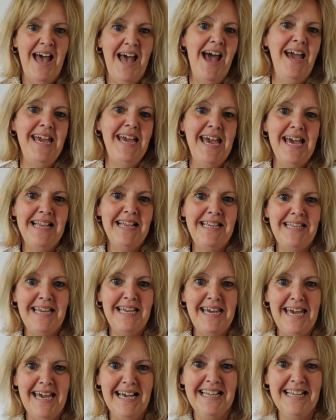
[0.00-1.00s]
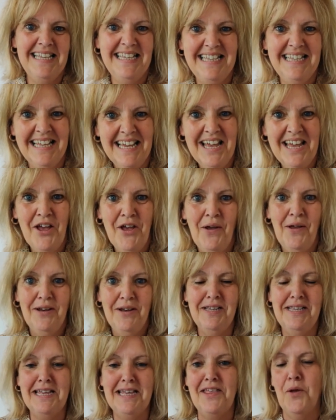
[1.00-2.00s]
Hi Year 6,
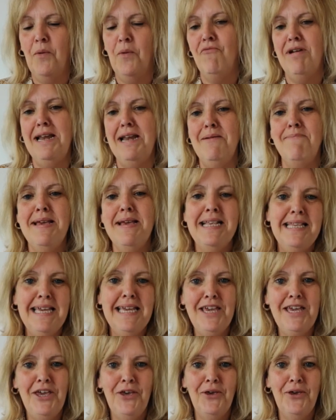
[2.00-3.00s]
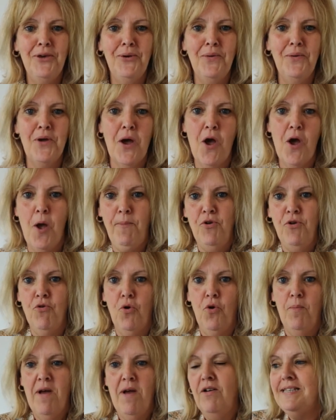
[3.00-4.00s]
just saying that we're really missing you. Hope
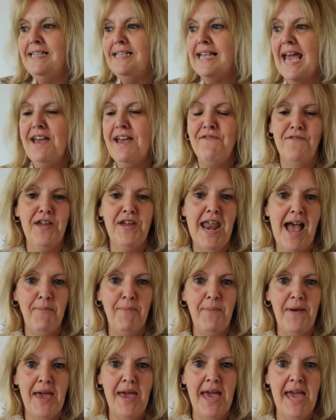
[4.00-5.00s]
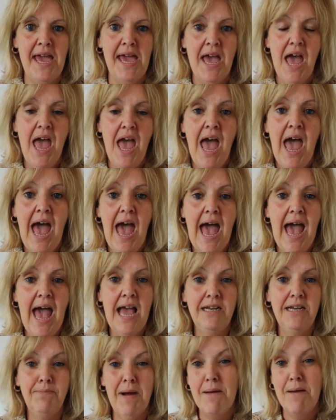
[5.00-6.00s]
you're all safe and happy.
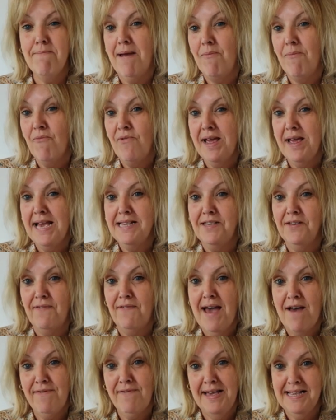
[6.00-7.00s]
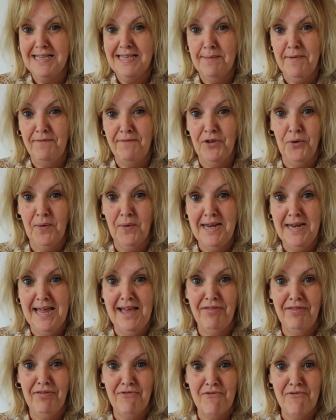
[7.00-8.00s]
And my memories of having some of you in
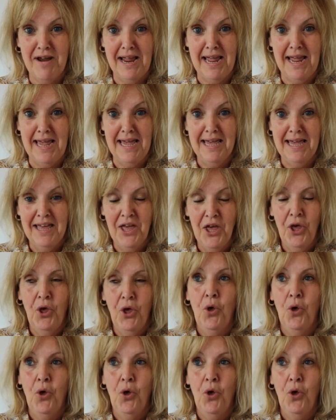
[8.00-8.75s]
Year 3